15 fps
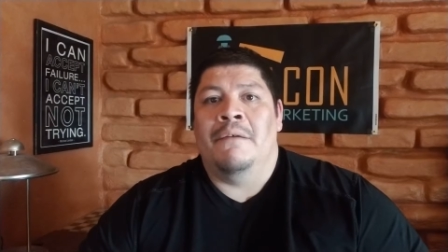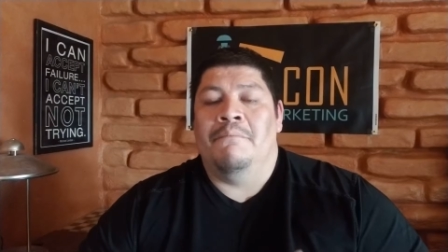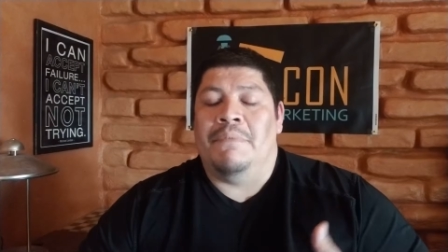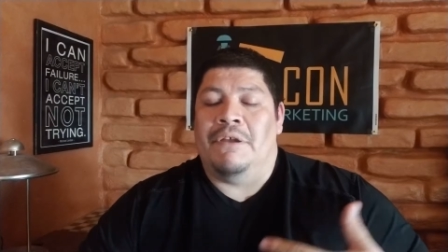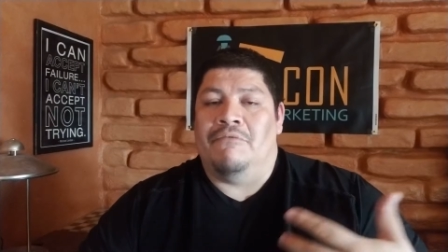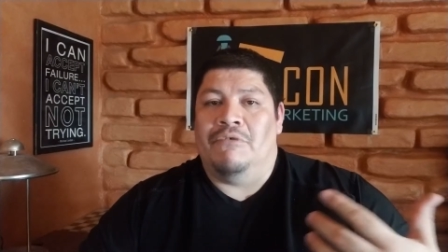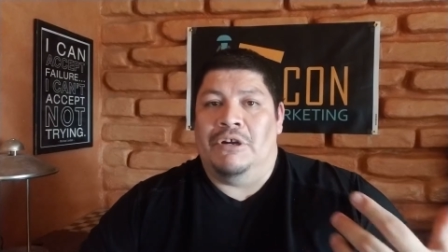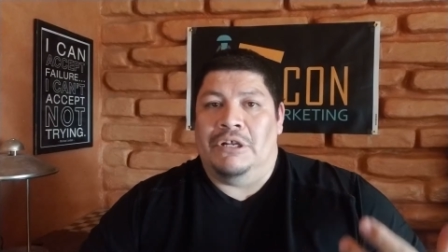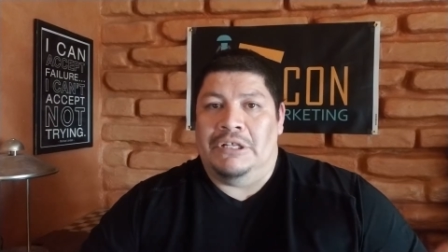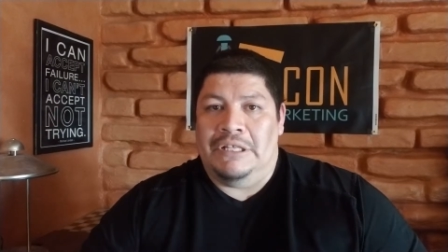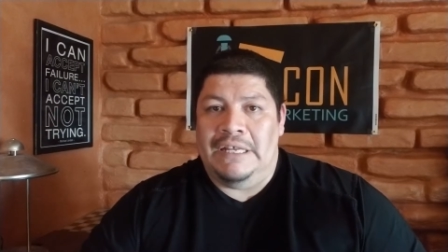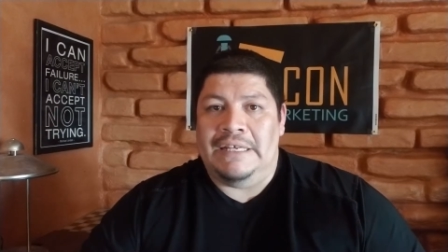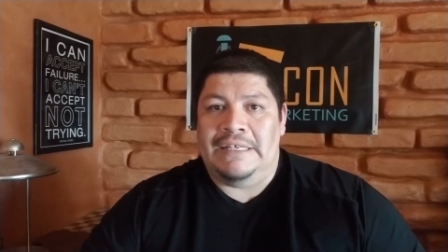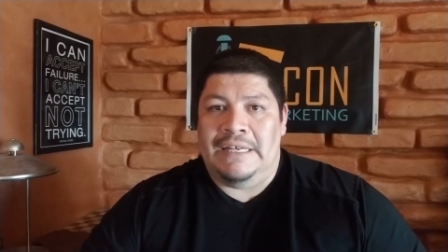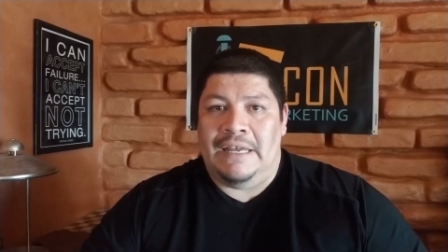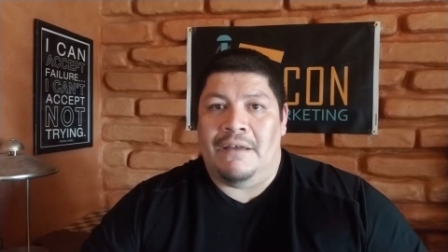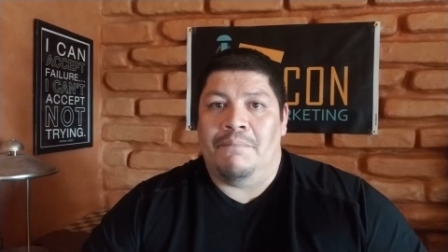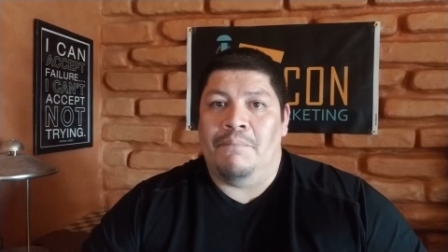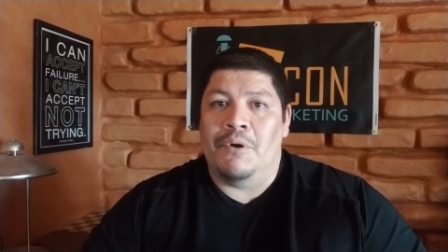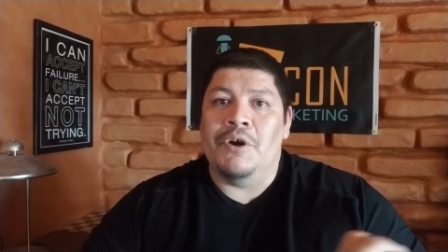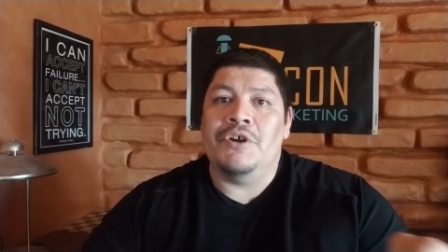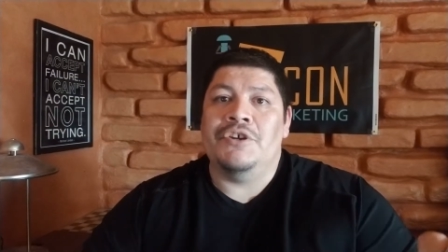be realistic,
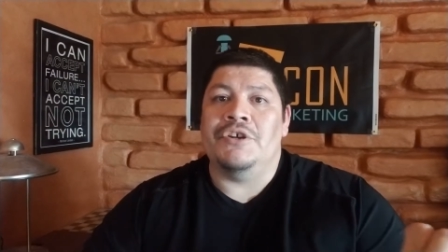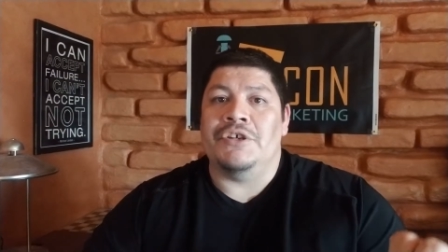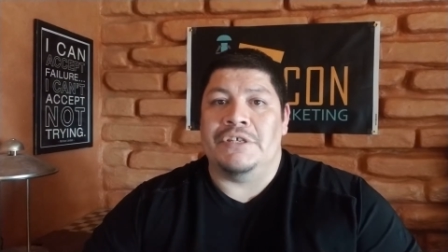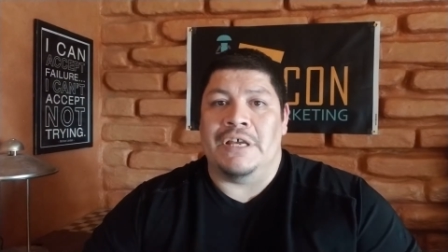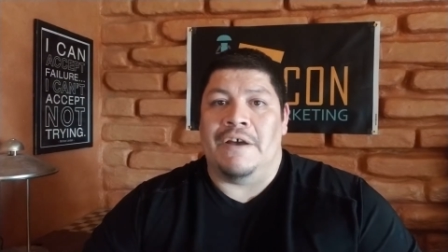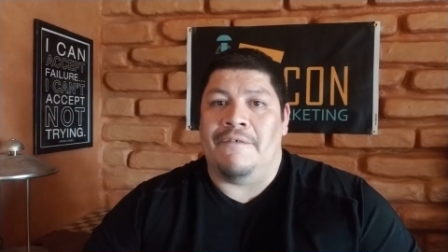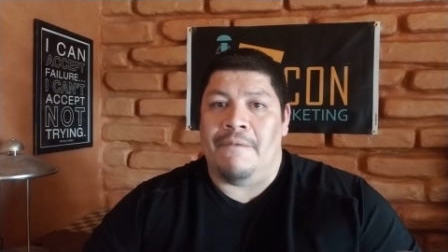push yourself.